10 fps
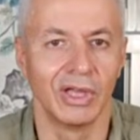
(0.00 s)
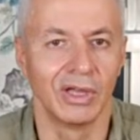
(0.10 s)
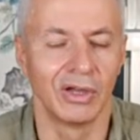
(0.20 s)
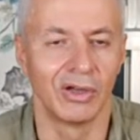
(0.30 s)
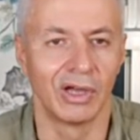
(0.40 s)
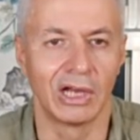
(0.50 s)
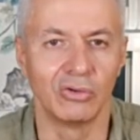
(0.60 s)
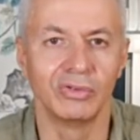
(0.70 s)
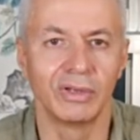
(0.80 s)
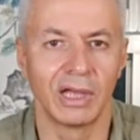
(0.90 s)

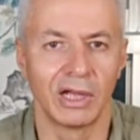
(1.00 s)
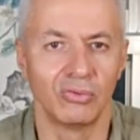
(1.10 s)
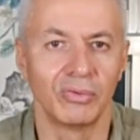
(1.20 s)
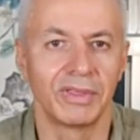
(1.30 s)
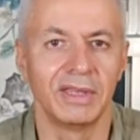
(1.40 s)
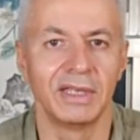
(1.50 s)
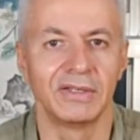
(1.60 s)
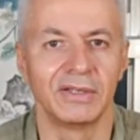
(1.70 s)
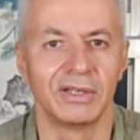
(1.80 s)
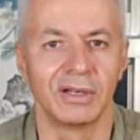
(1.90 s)

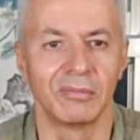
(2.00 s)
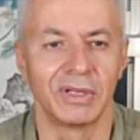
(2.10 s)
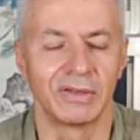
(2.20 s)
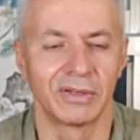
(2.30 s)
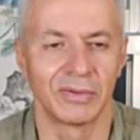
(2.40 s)
hallucinated a bit